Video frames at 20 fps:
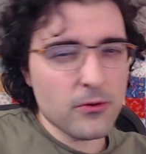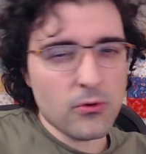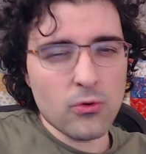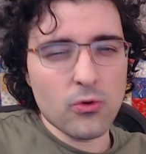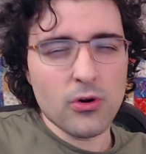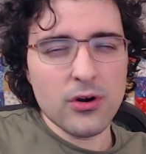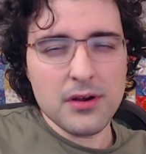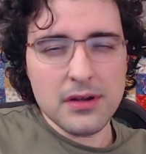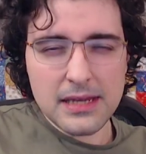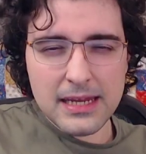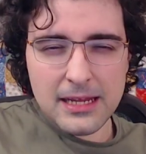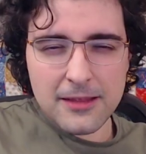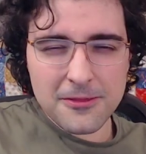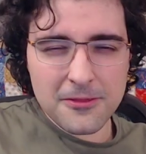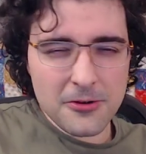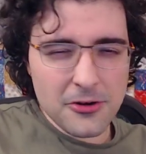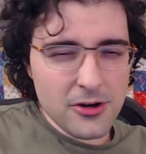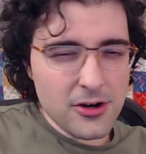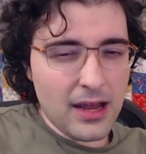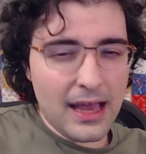or
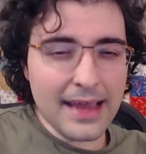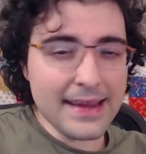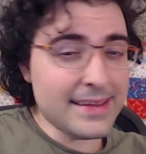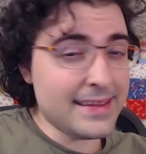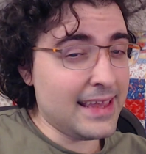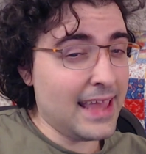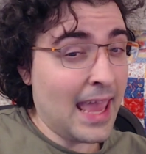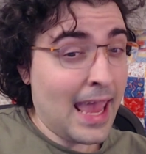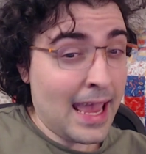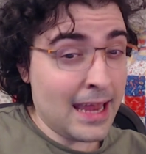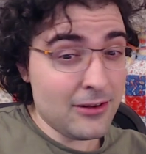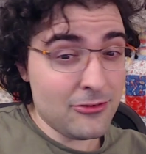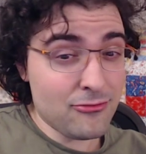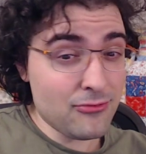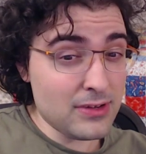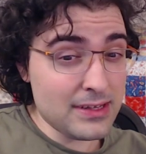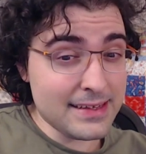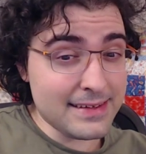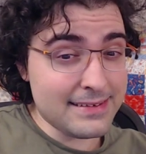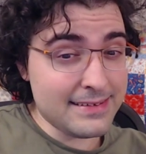neither, I can't
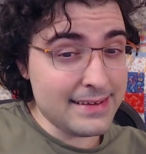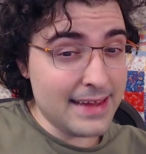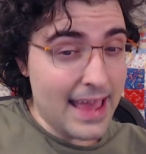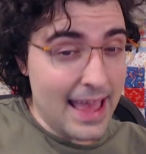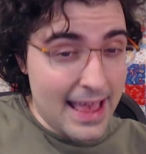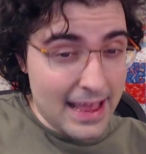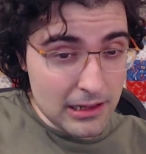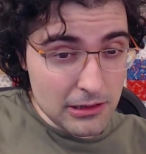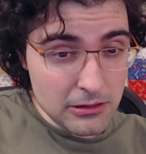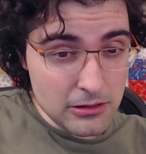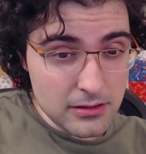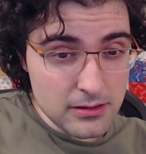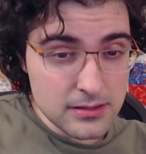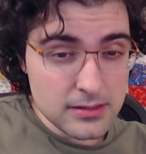really tell.